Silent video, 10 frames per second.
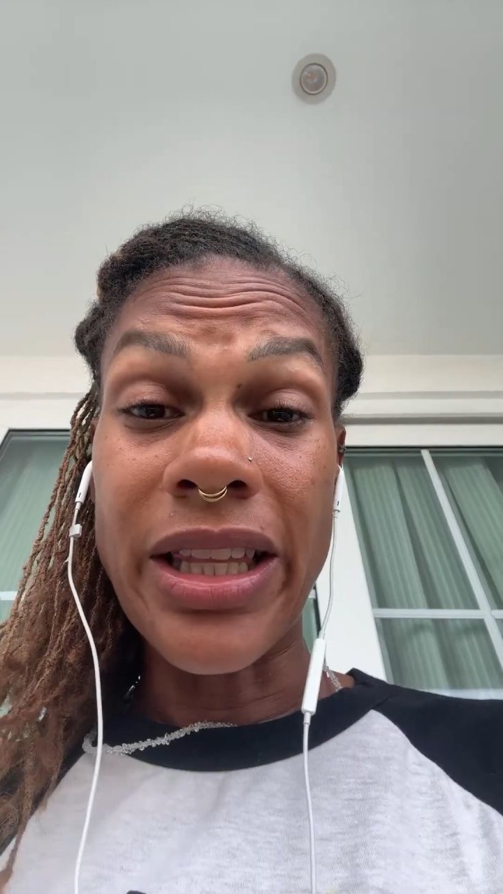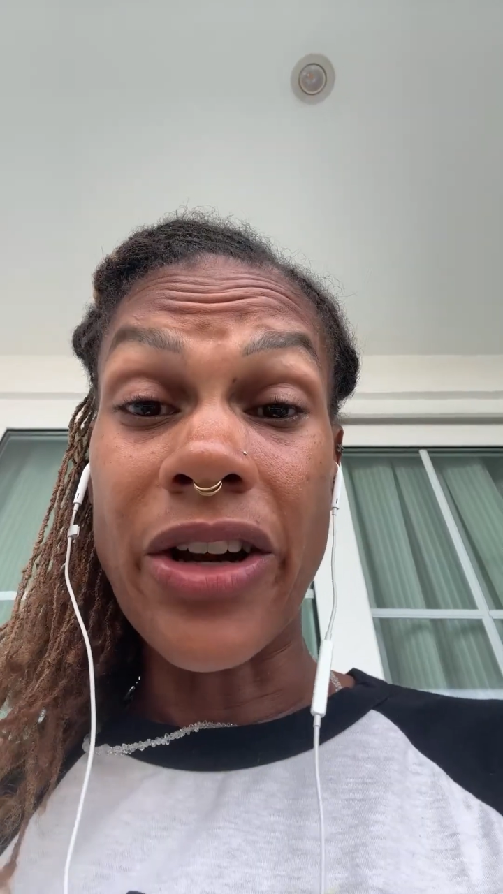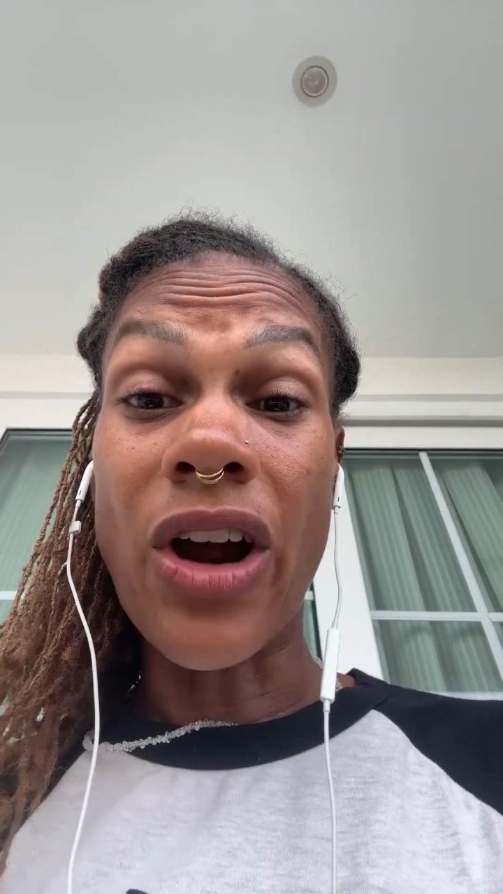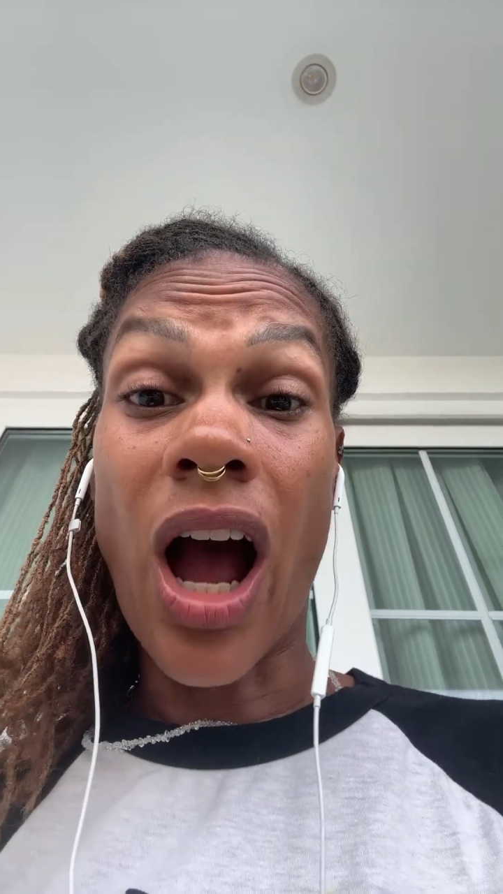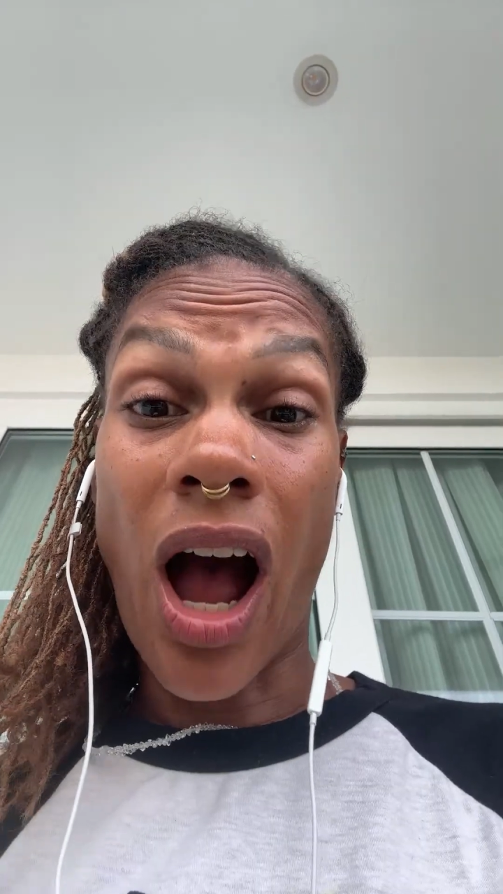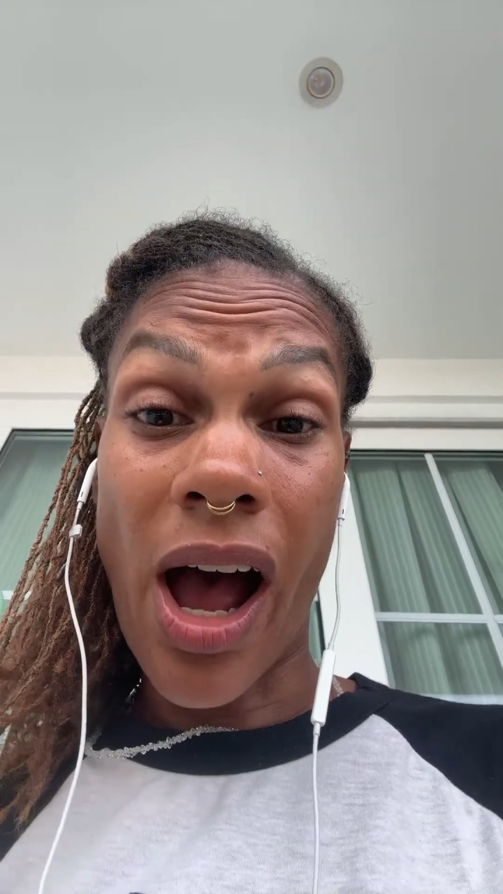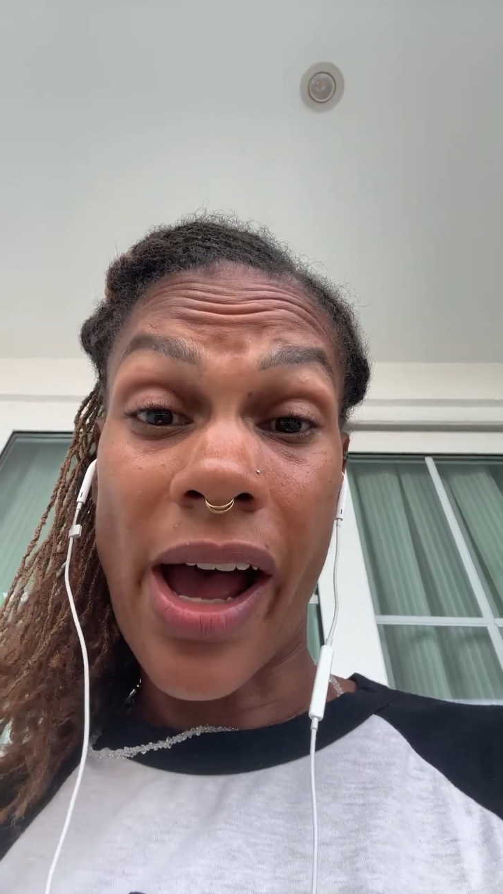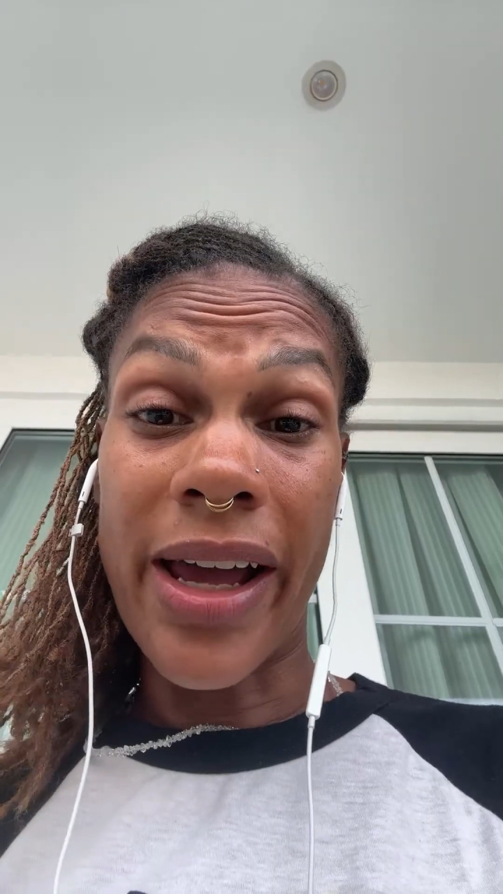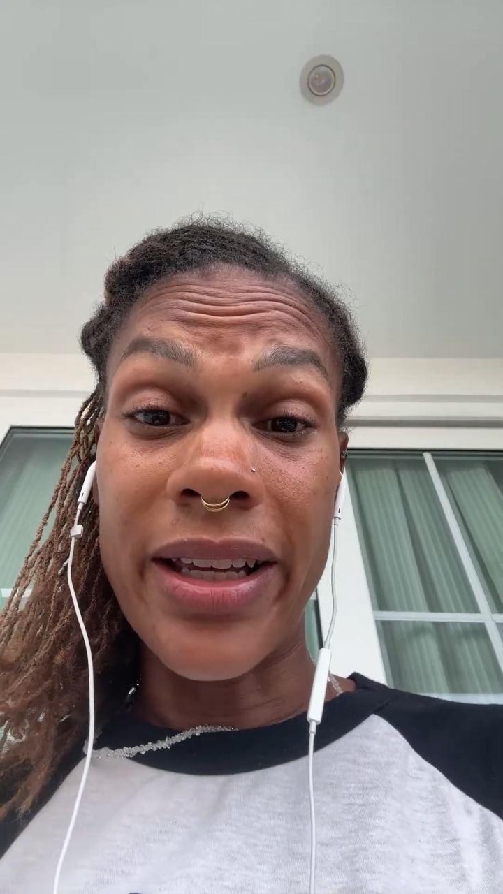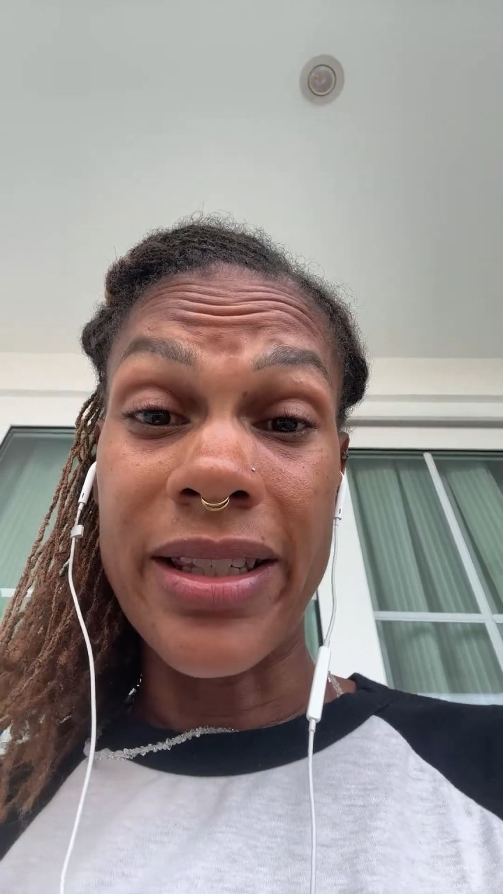they're
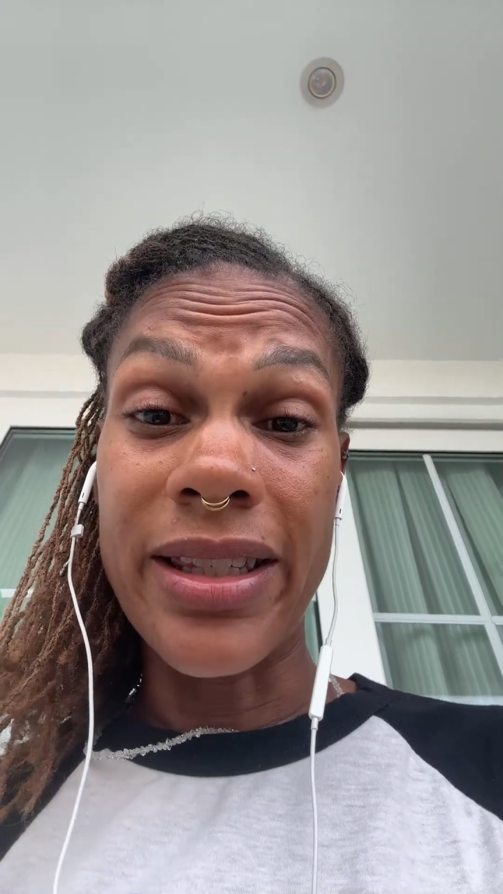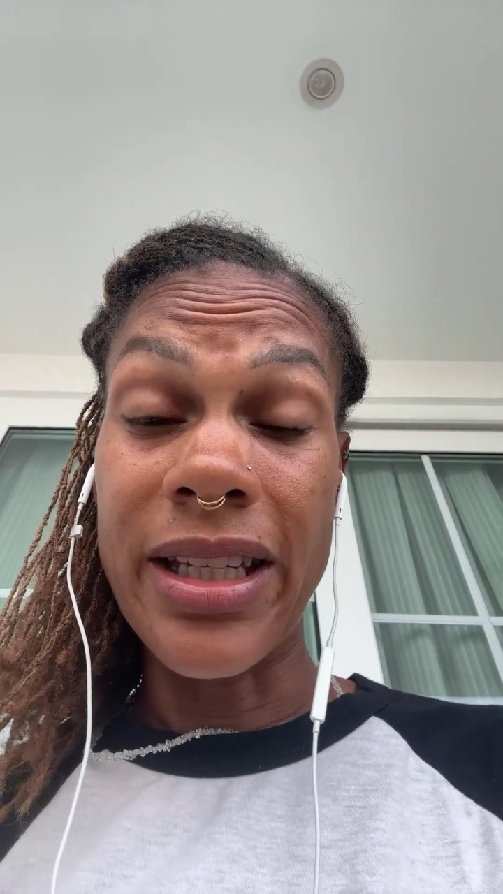eyes.